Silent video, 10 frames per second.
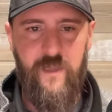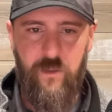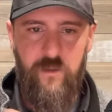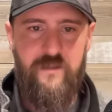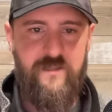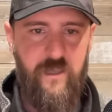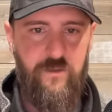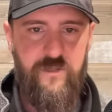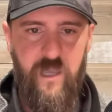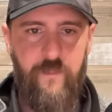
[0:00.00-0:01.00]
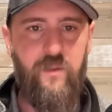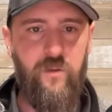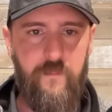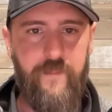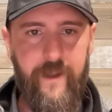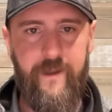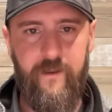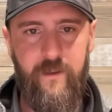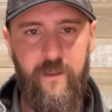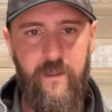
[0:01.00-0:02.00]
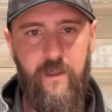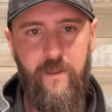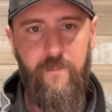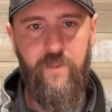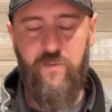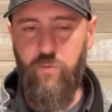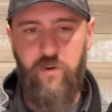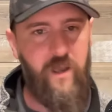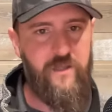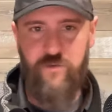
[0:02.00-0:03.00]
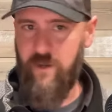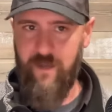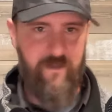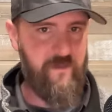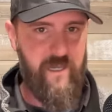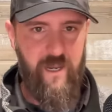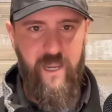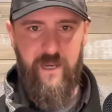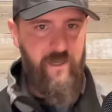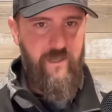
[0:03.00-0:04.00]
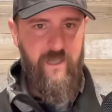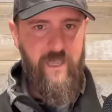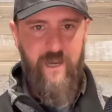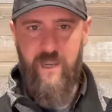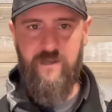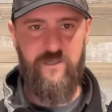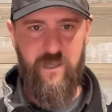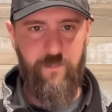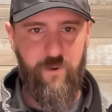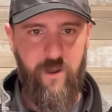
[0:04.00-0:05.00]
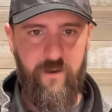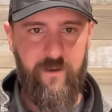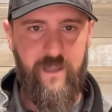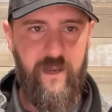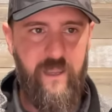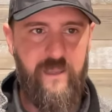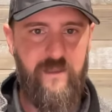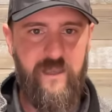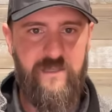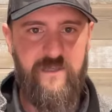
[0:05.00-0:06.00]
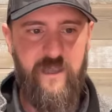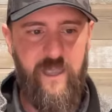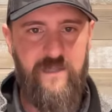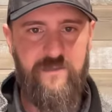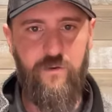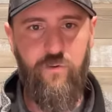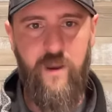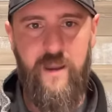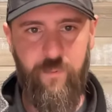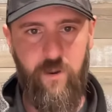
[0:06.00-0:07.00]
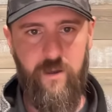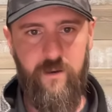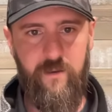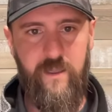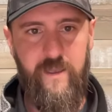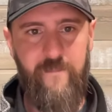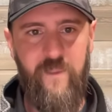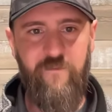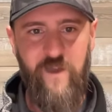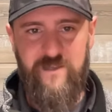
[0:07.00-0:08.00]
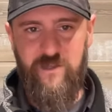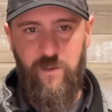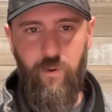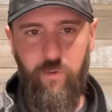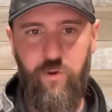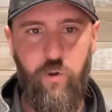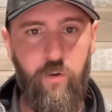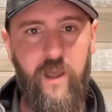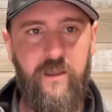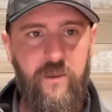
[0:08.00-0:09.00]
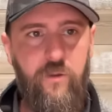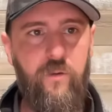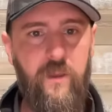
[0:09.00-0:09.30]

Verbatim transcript: good at sales you got to be good at buying but we're not trying to it ain't it ain't a shit product it ain't like it's a it's a great product if i stumbled on the quote iq